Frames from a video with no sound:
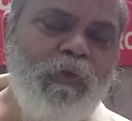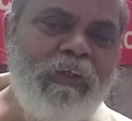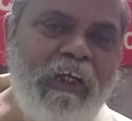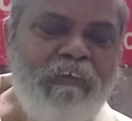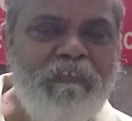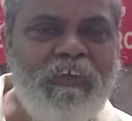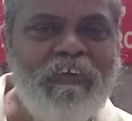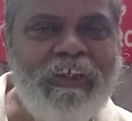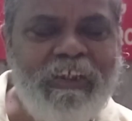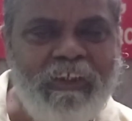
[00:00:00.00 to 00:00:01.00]
your
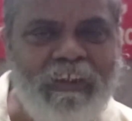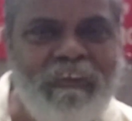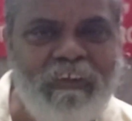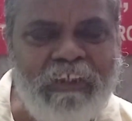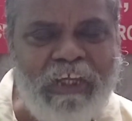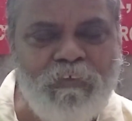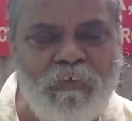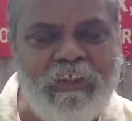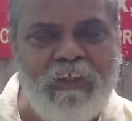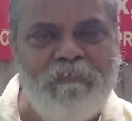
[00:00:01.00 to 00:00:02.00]
configuration is the
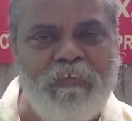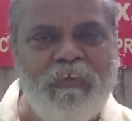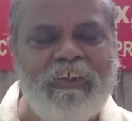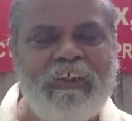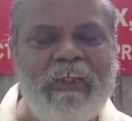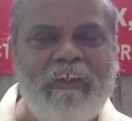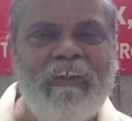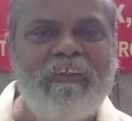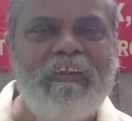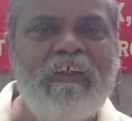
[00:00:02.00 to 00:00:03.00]
electronic configuration, that
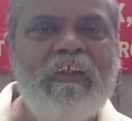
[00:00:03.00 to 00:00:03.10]
is